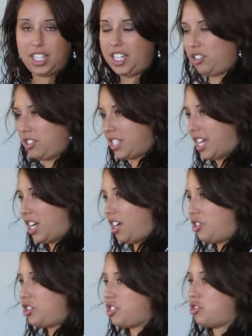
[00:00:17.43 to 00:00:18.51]
Clinical
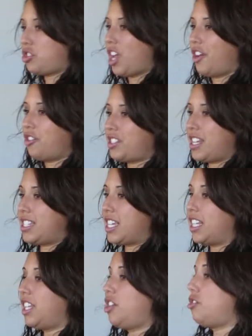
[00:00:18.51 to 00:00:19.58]
psychology, so she understands
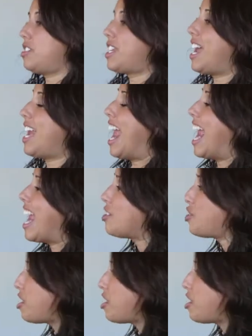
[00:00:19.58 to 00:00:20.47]
the clinical side and